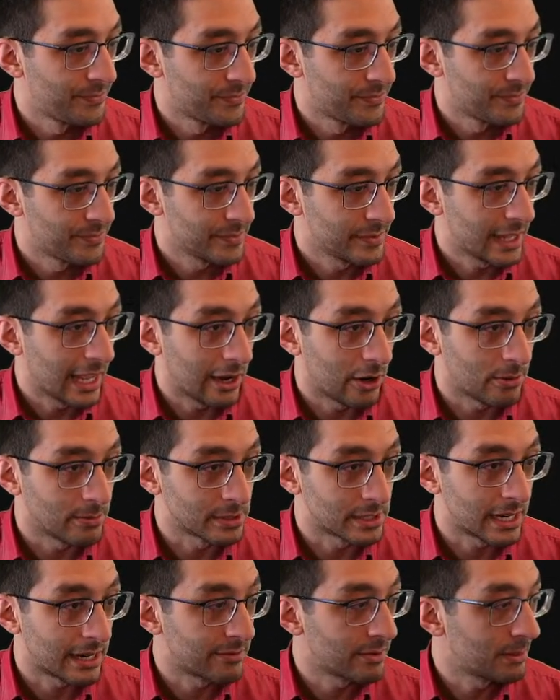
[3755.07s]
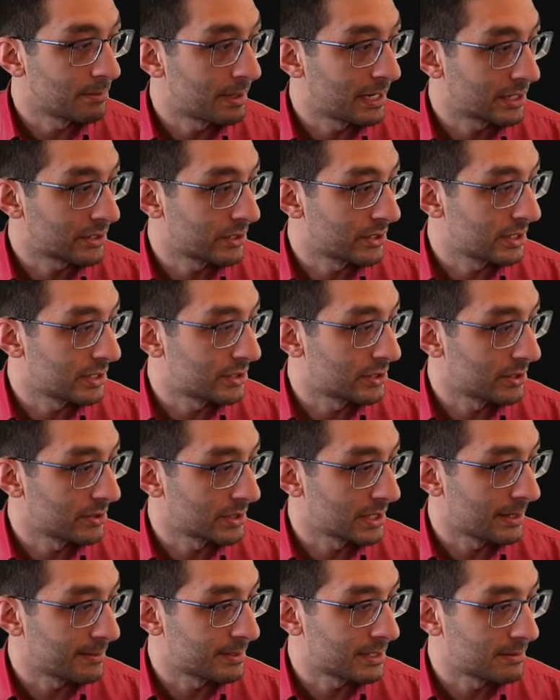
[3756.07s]
Yeah, almost every picture that shows
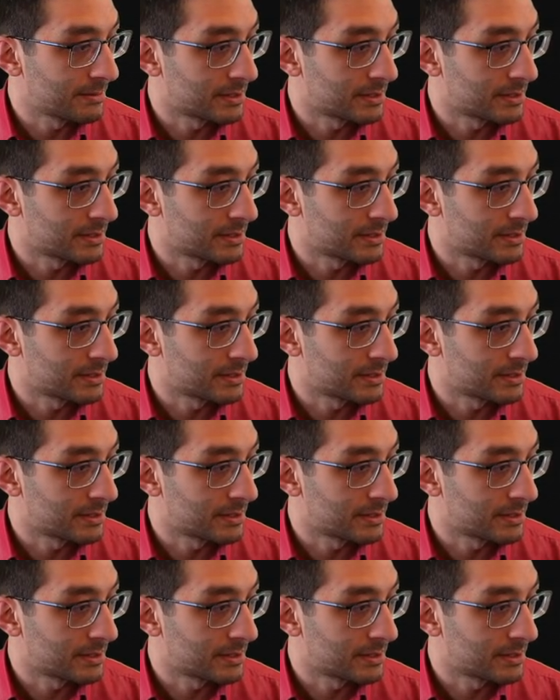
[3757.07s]
up seems to